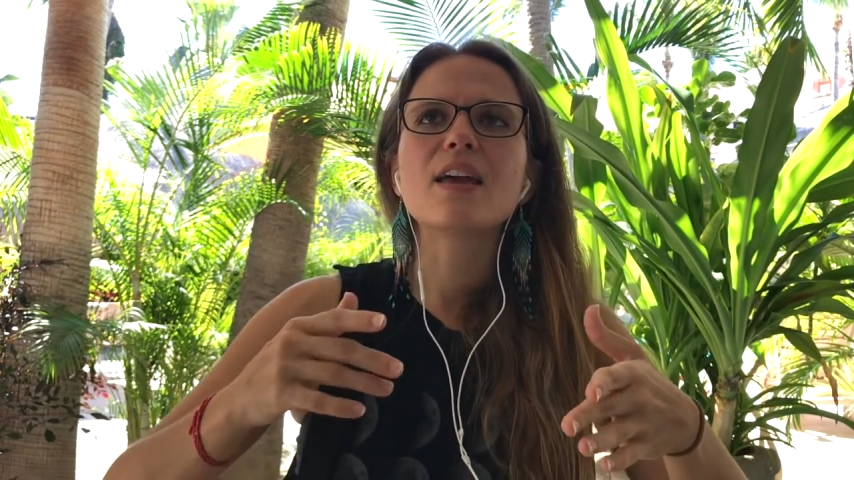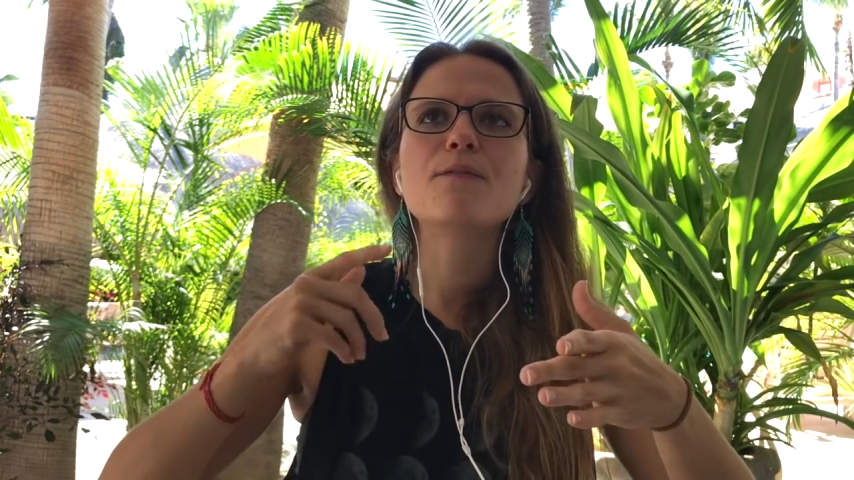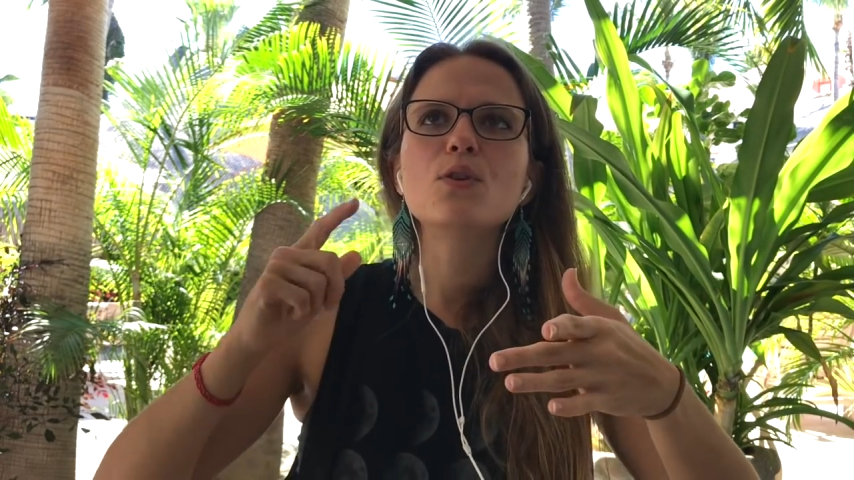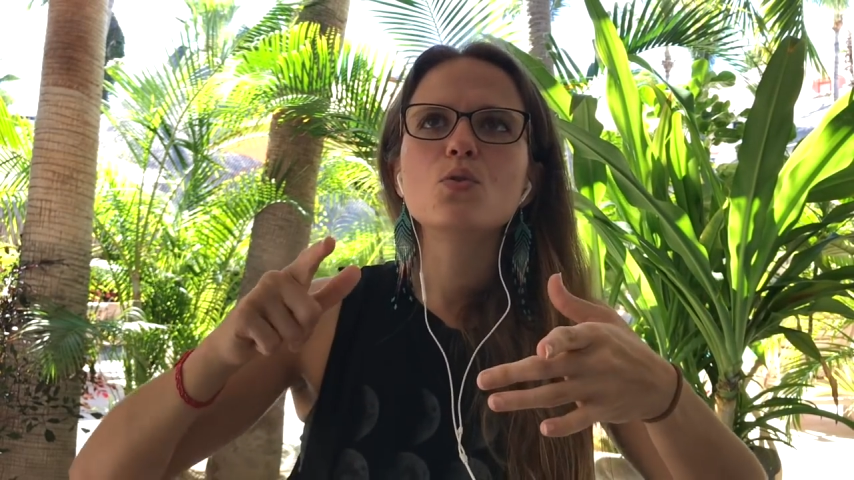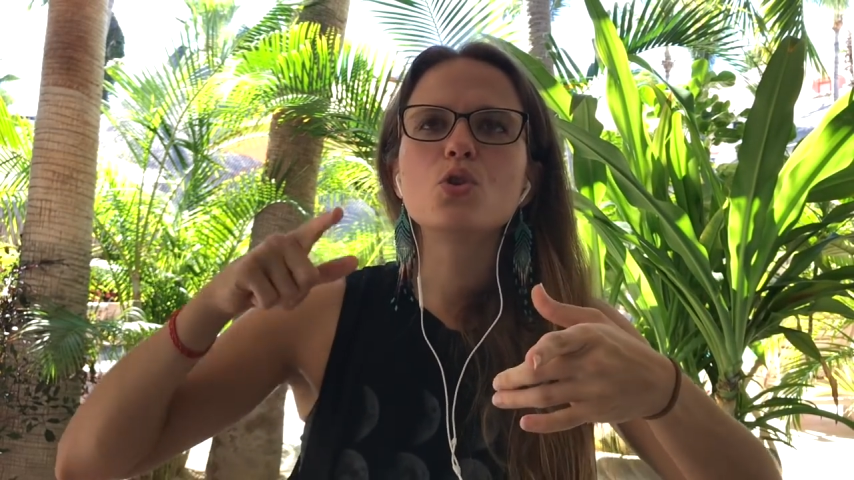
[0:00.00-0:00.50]

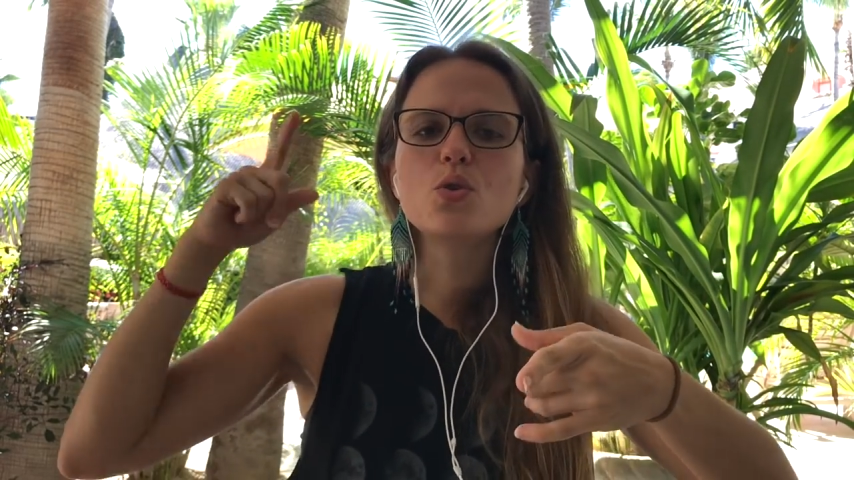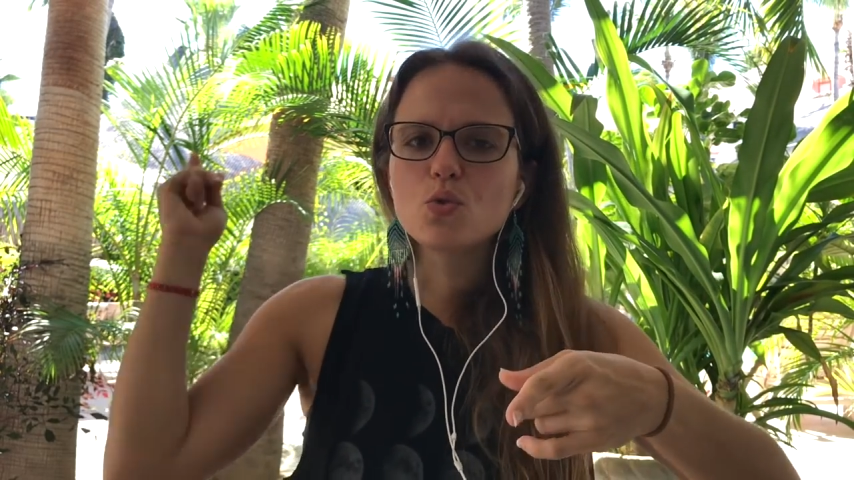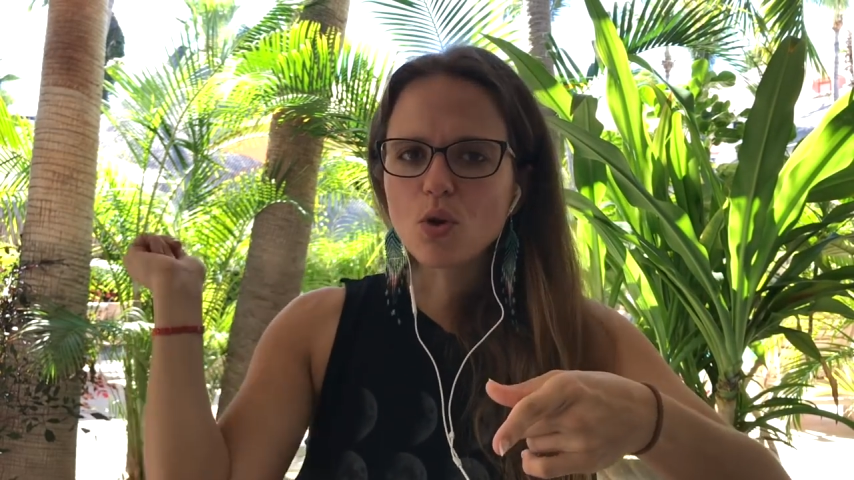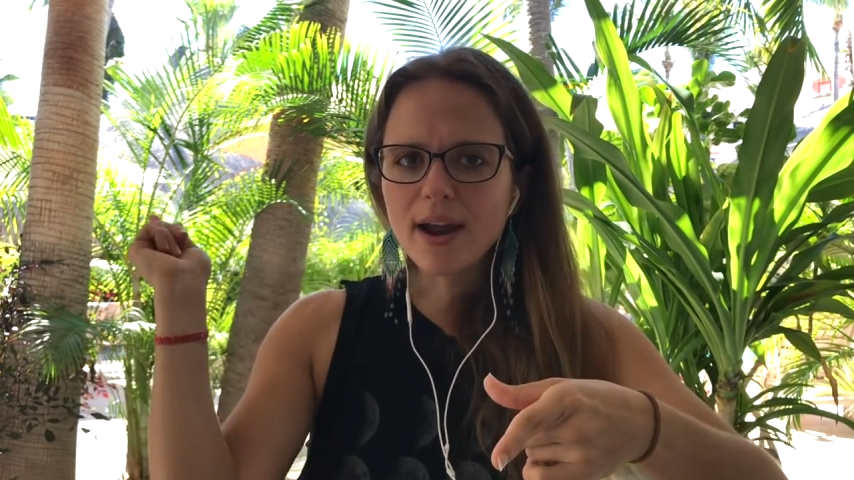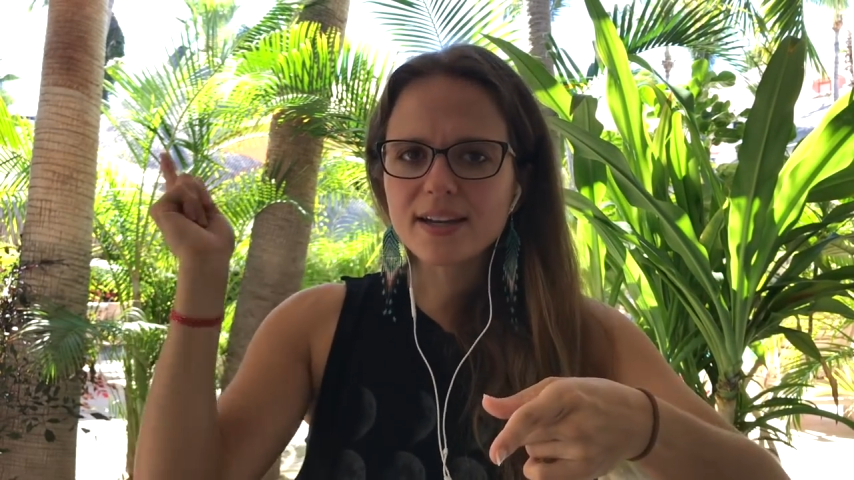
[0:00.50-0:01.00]
if you do
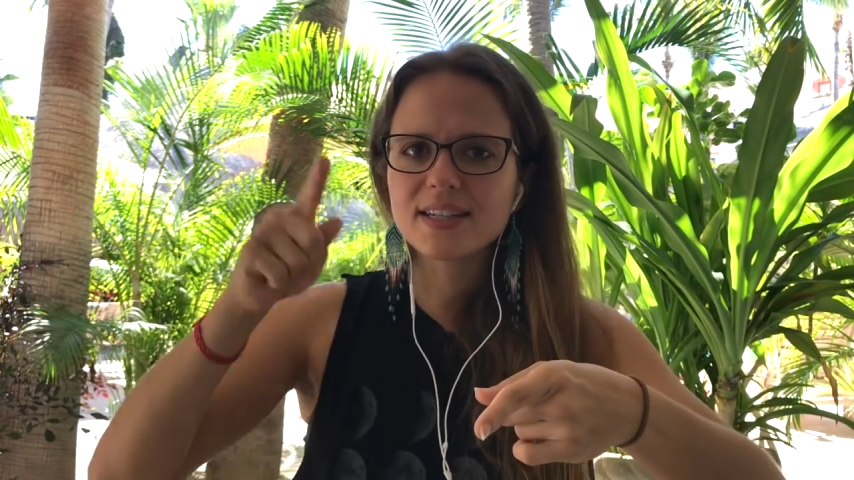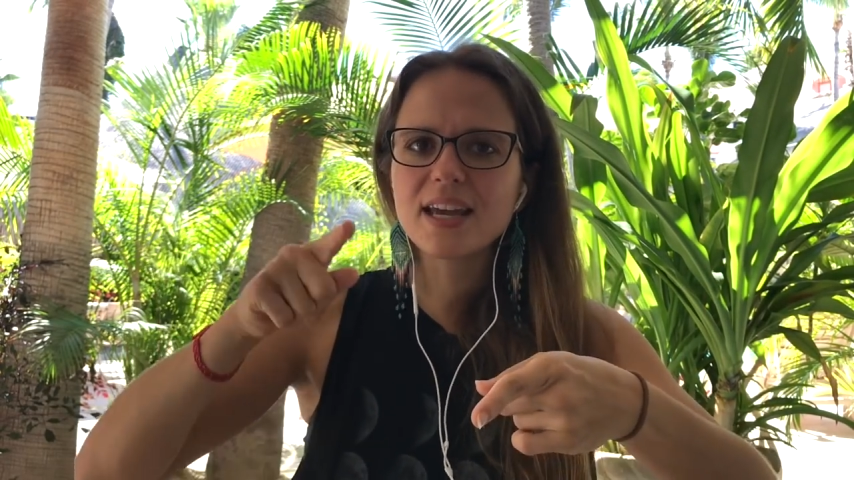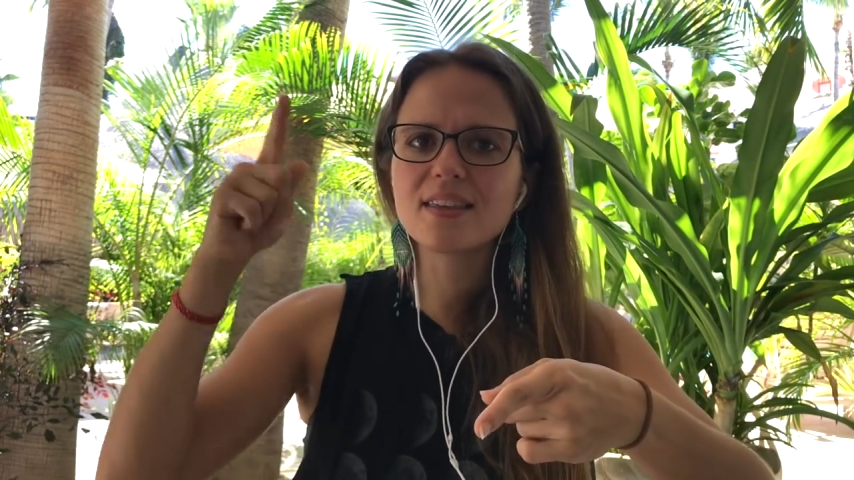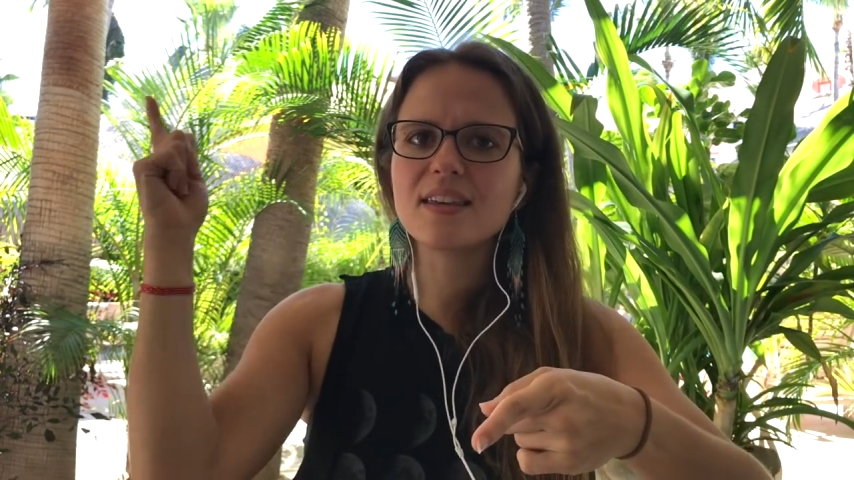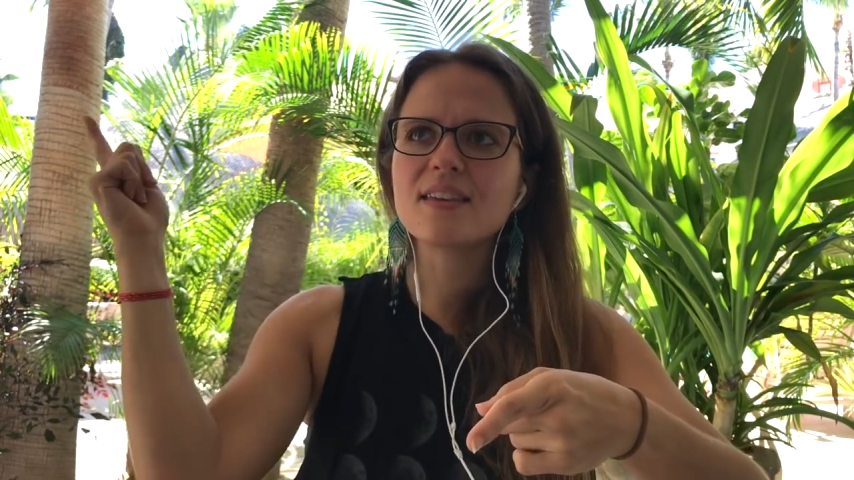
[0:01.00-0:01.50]
try to take the